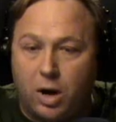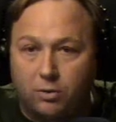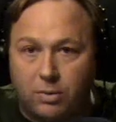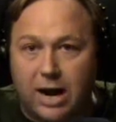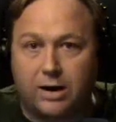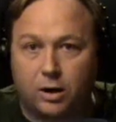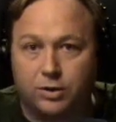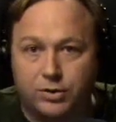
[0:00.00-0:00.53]
on
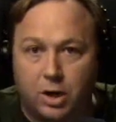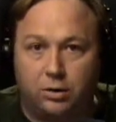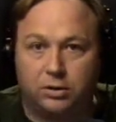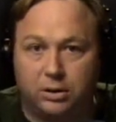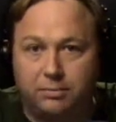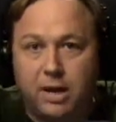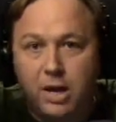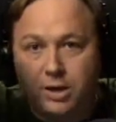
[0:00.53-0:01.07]
record told
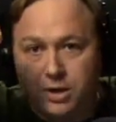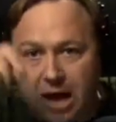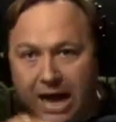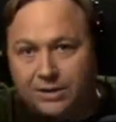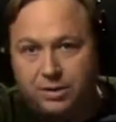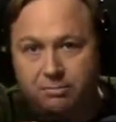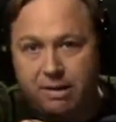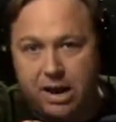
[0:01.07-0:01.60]
them
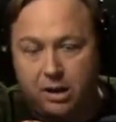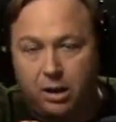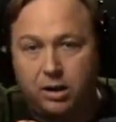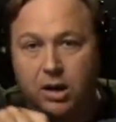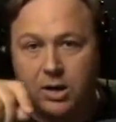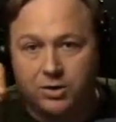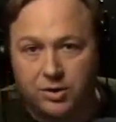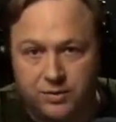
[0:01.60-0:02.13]
not to mail it
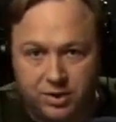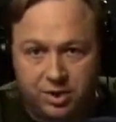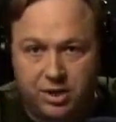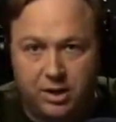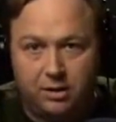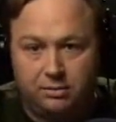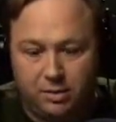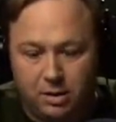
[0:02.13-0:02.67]
to the
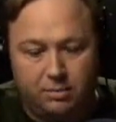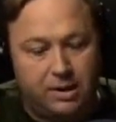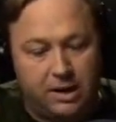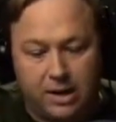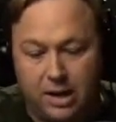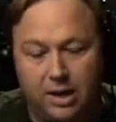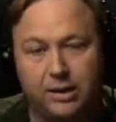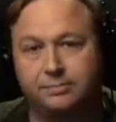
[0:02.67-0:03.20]
city. Right. Oh my
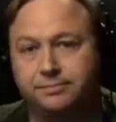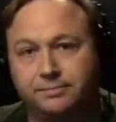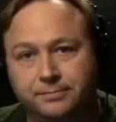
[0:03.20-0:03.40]
God.